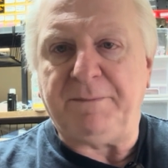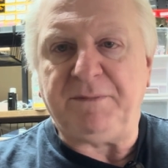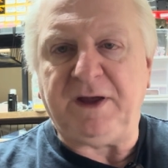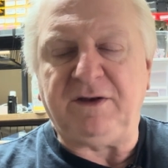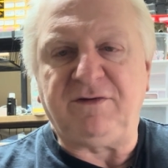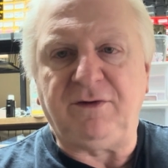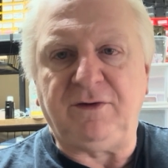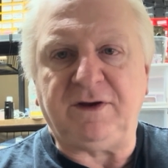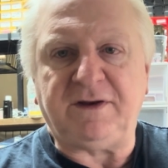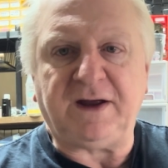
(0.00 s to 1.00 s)
into
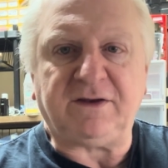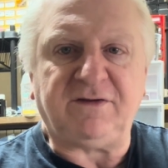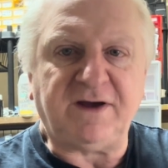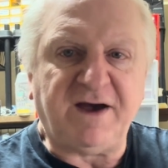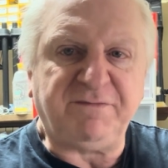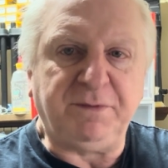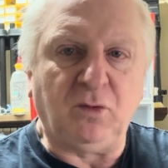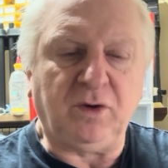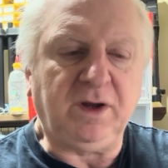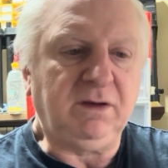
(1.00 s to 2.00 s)
detector shaft
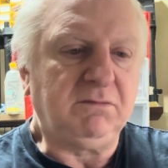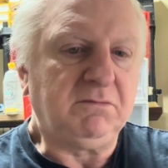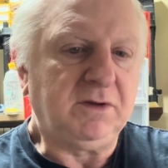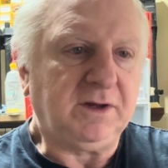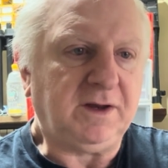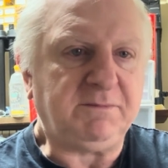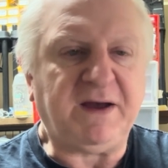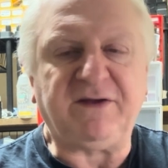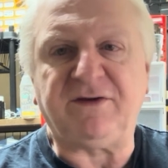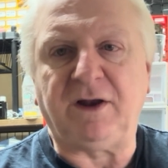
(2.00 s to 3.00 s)
building, it
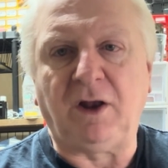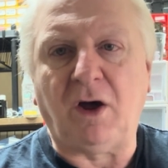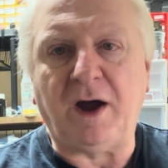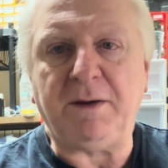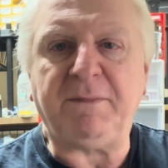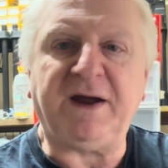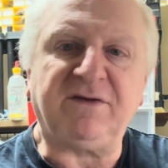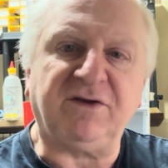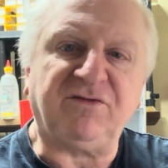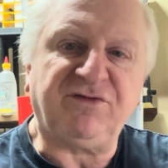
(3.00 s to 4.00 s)
makes it light,
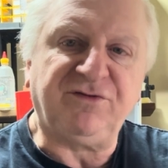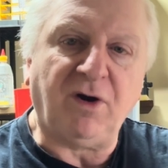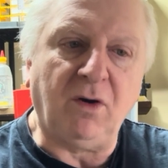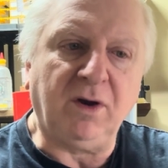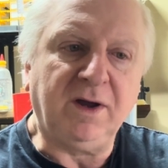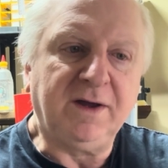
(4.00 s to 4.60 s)
makes it strong.